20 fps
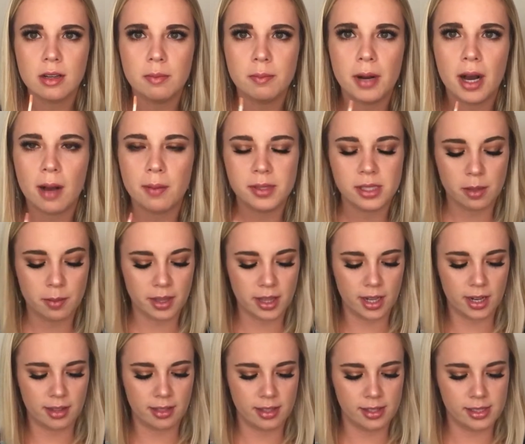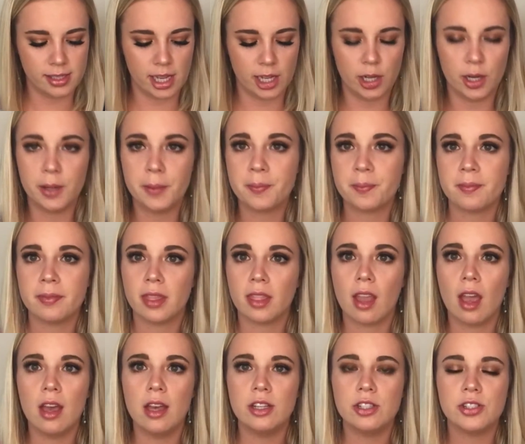pop some of that at the center.
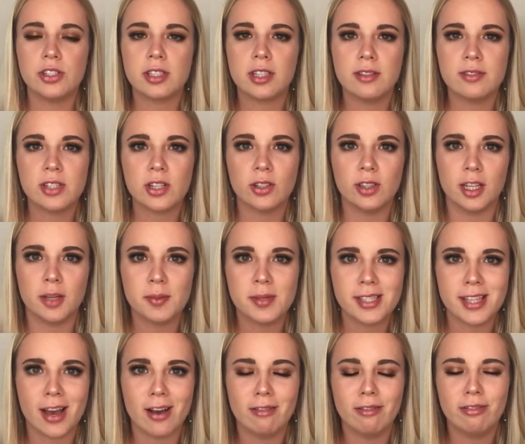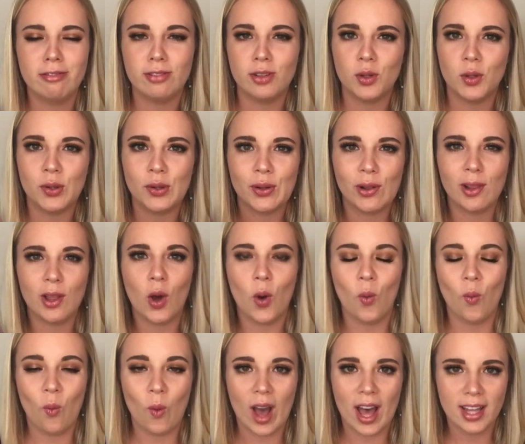Just gives your lips that full
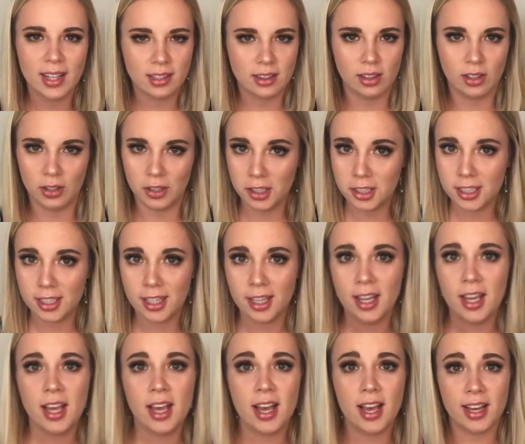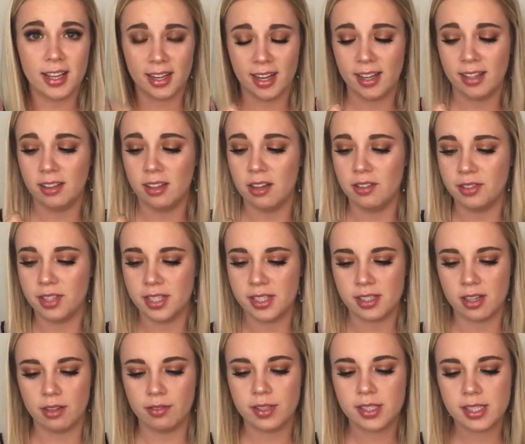wet look, and I love this
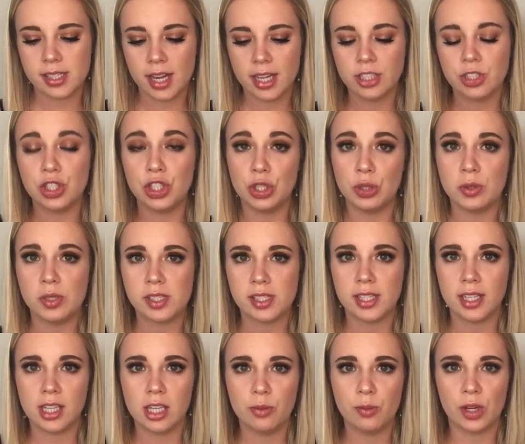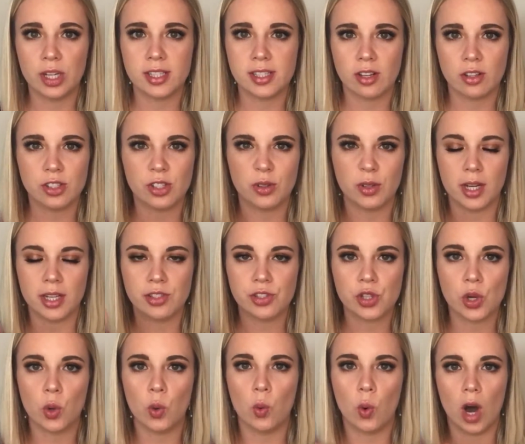stuff. It's not too sticky, but it's also not
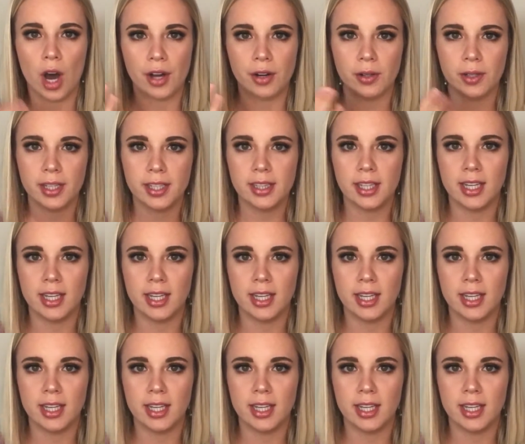so watery.